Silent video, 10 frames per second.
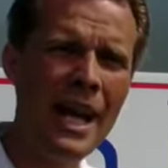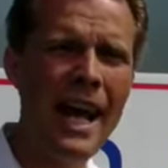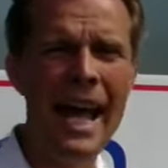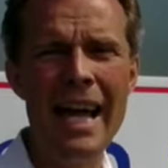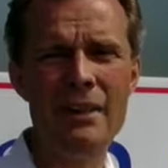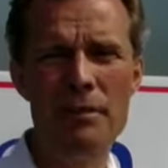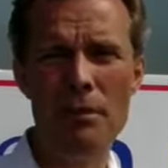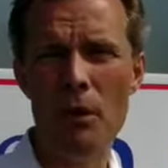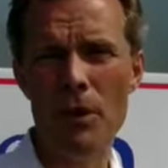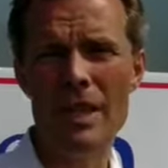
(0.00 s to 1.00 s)
and the
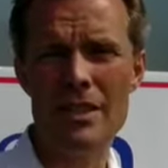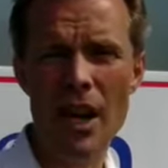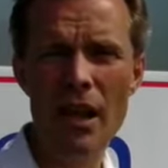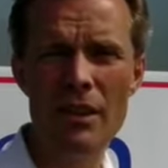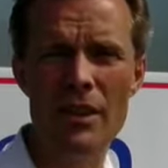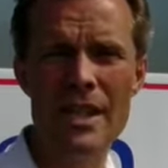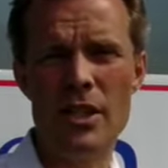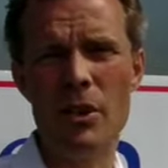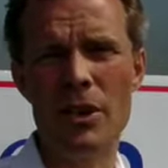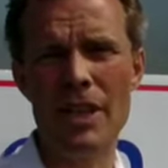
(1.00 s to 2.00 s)
falling dollar is
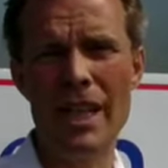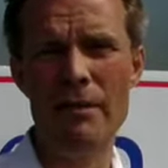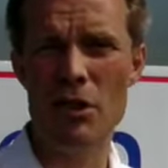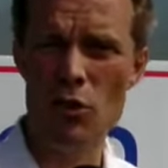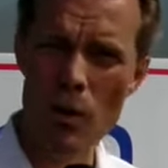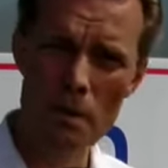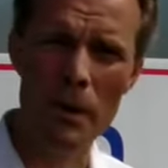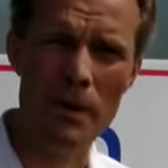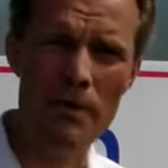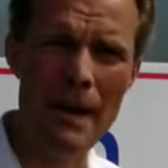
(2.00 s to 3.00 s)
going to give a
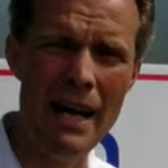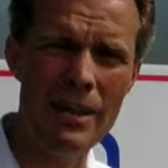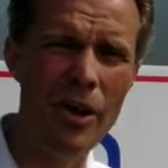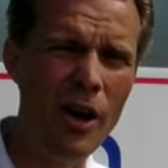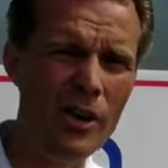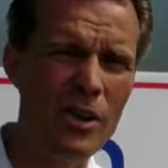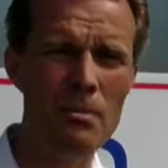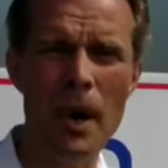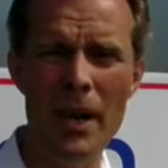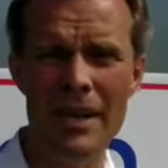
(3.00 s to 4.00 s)
triple effect on
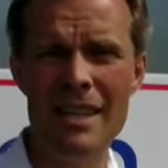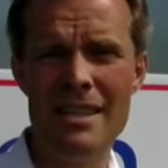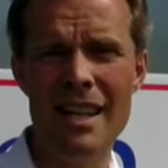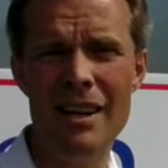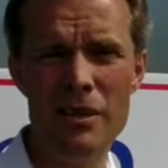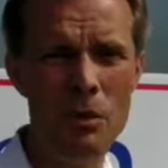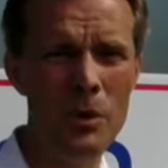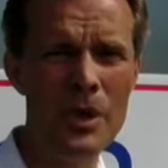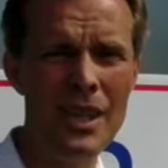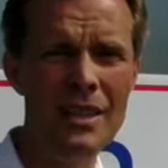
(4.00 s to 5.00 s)
commodities that are
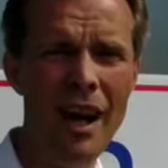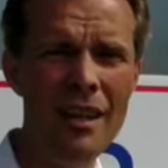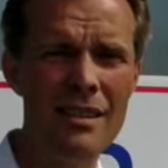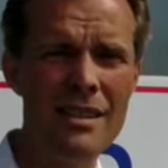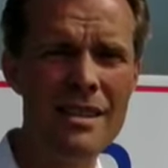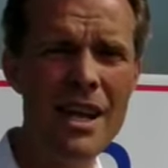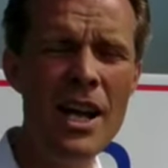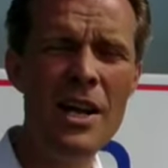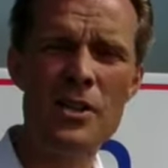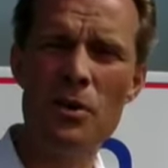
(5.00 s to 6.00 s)
quoted in dollars.
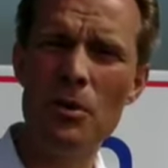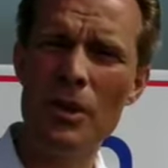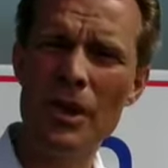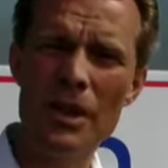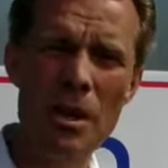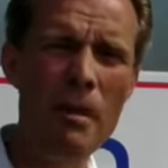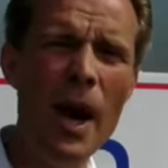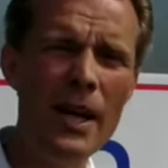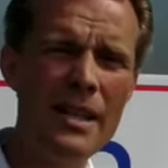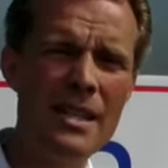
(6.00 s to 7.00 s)
So
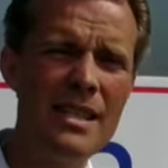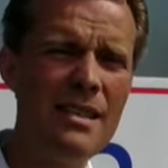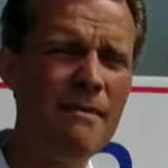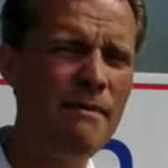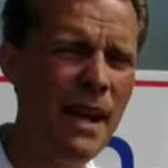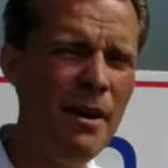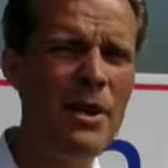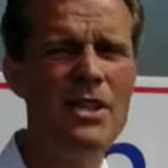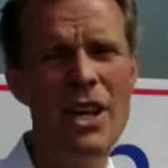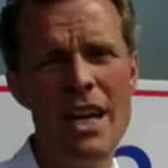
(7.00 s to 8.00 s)
commodities is a very
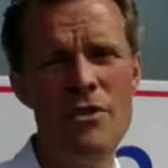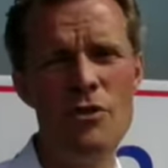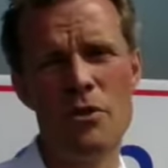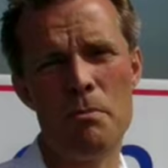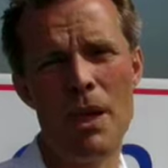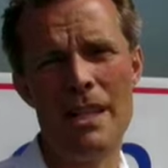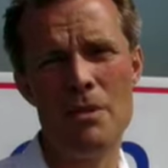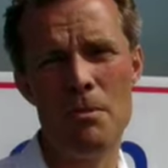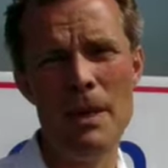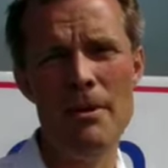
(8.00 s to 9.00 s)
dangerous place
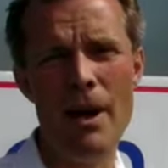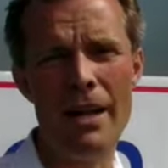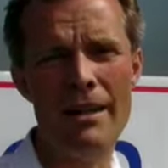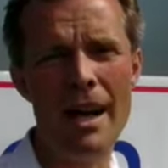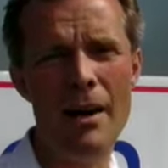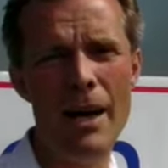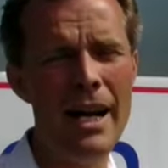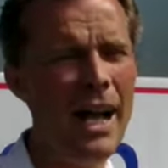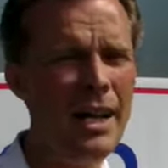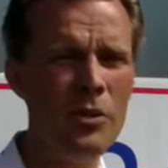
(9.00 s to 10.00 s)
to be right now, and
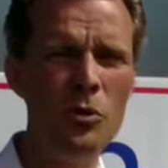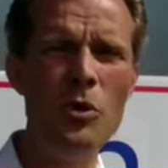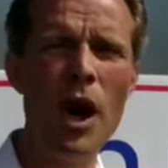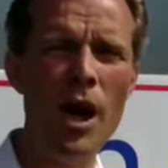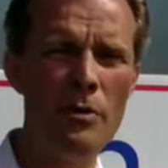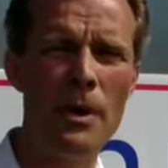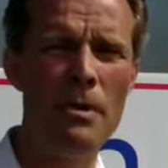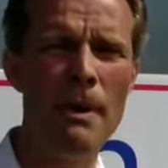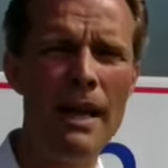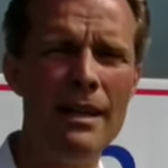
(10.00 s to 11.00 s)
I do not
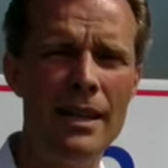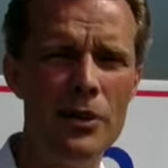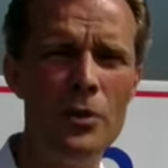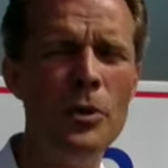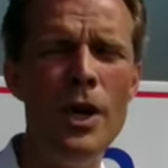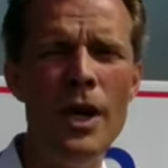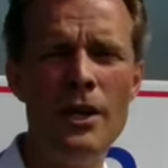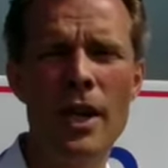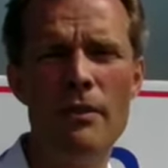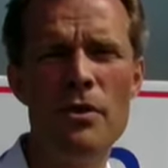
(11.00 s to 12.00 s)
recommend that you
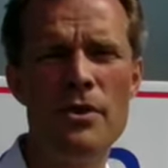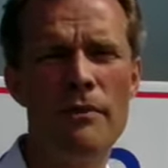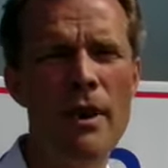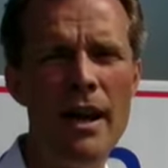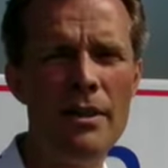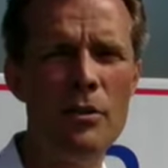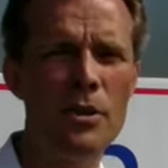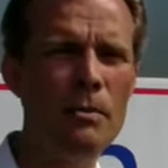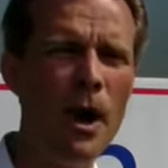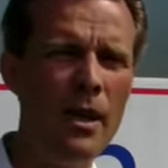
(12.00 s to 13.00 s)
diversify into
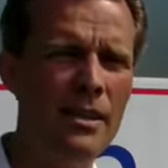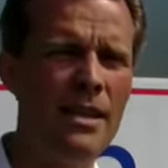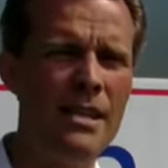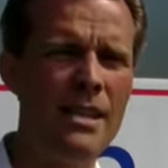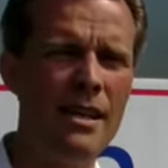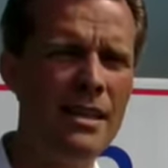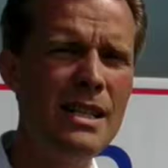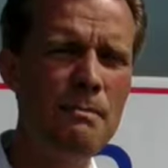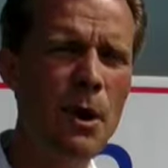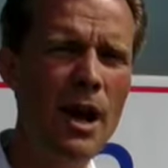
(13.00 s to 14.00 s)
commodities at
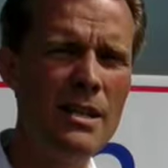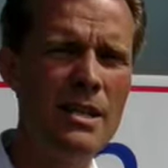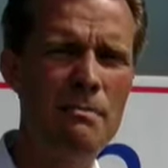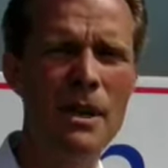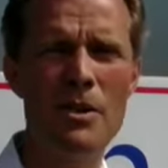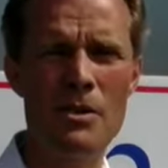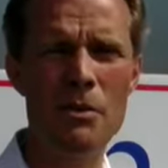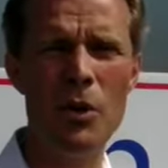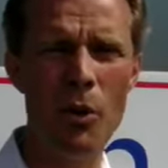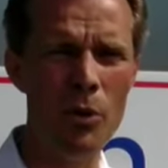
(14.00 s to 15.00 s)
these prices because
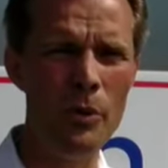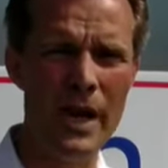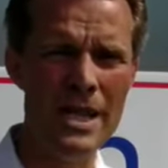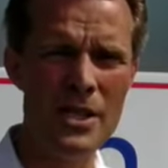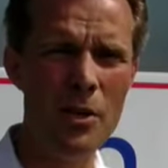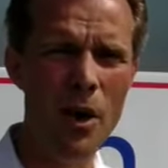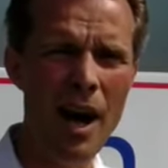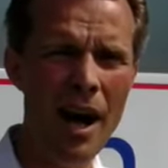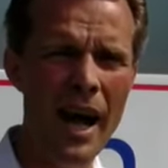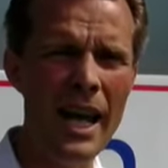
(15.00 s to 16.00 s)
we're already so
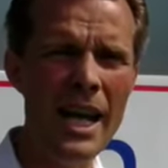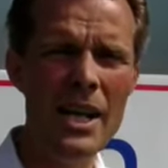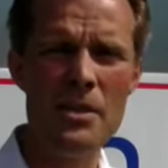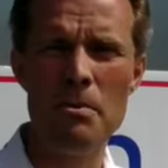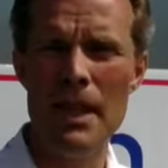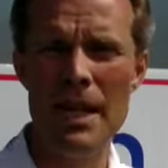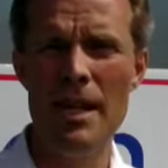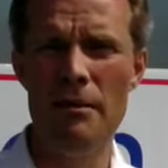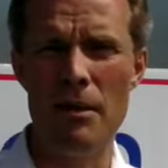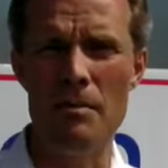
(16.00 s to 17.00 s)
high. So be
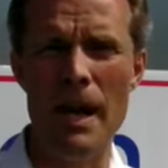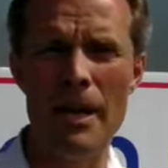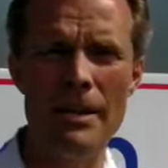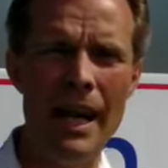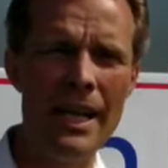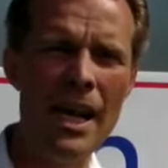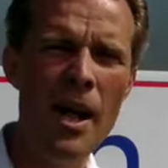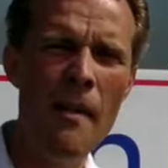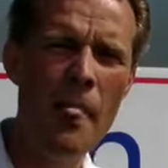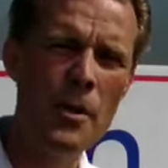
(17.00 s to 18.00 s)
careful about that.
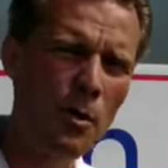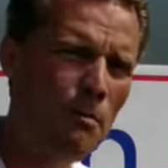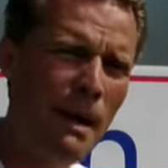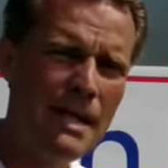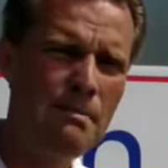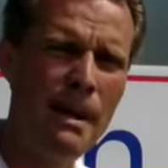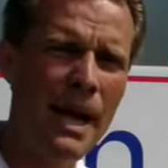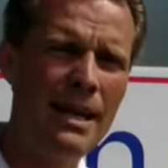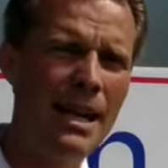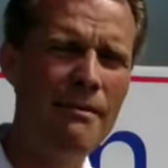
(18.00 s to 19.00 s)
Your best
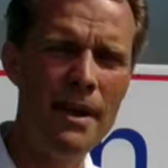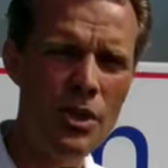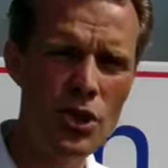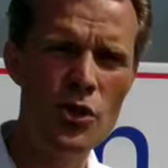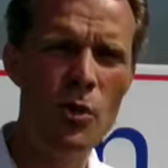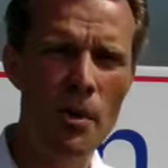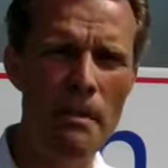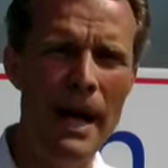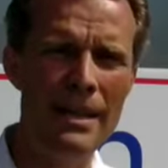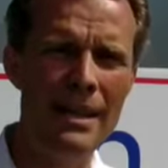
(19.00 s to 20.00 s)
bet, and a very sure
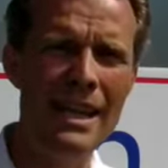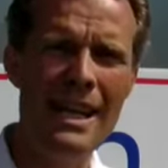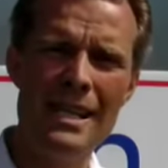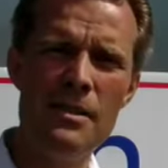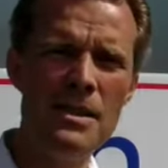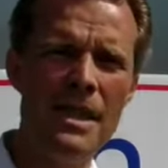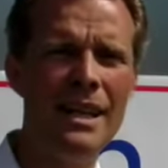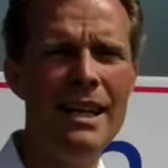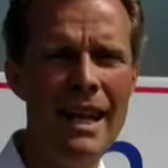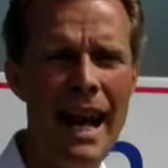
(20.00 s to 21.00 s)
bet, is to sit
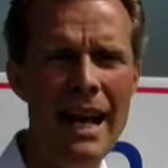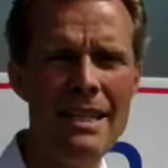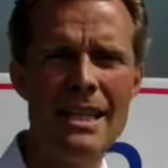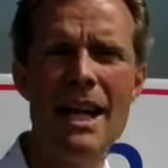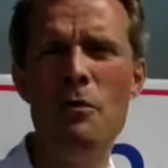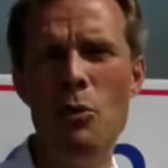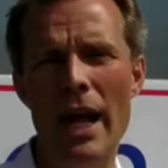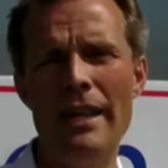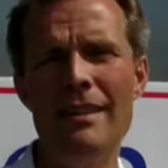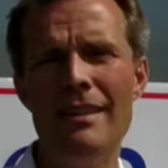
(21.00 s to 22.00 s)
in cash and
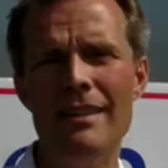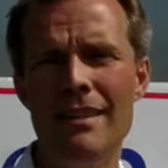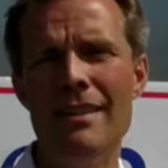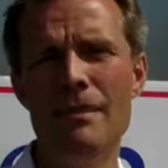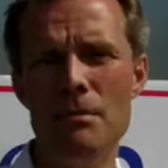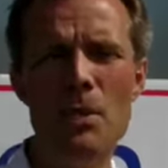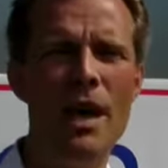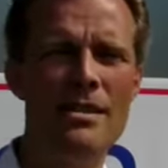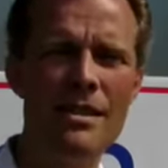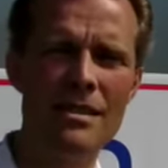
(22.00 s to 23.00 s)
wait till
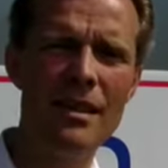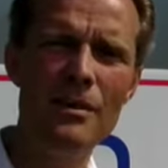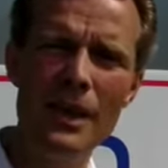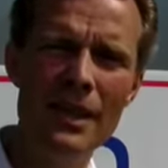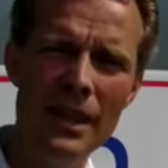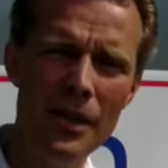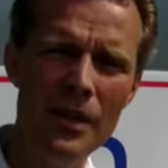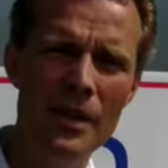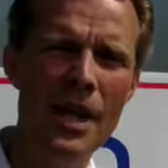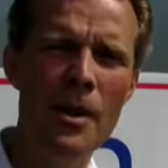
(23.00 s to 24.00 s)
prices are really
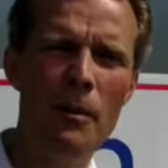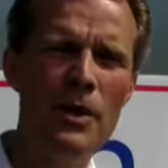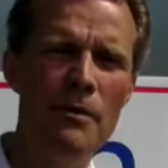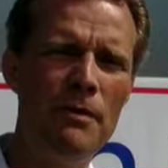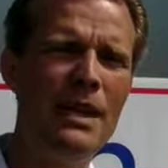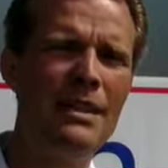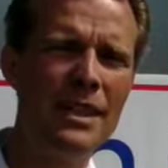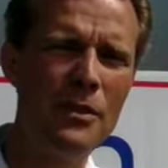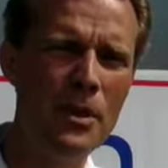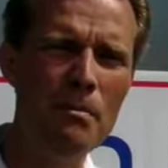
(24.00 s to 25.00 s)
good, when you feel
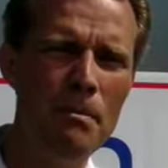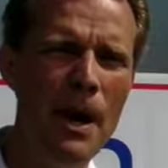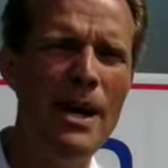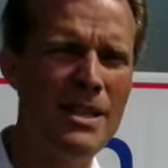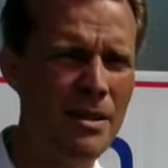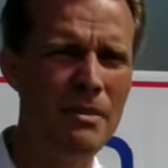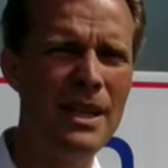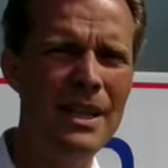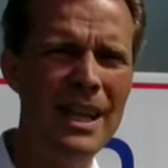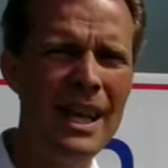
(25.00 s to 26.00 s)
that you can buy
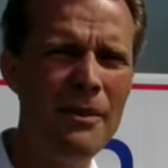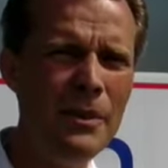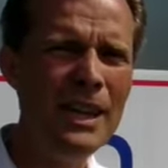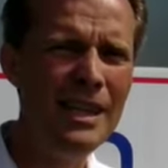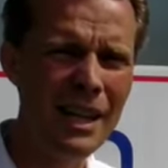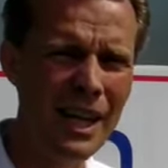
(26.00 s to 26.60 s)
something real